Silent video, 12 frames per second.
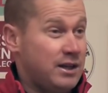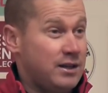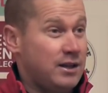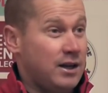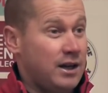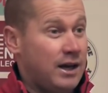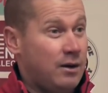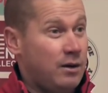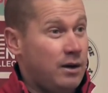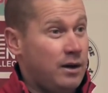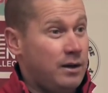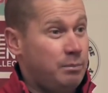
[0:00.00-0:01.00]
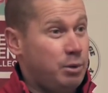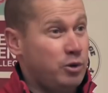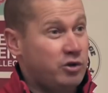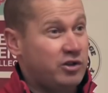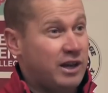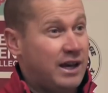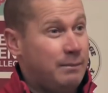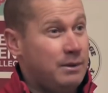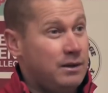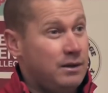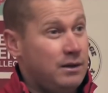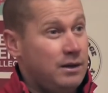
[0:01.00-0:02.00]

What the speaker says: out the dugout and pushed Sam,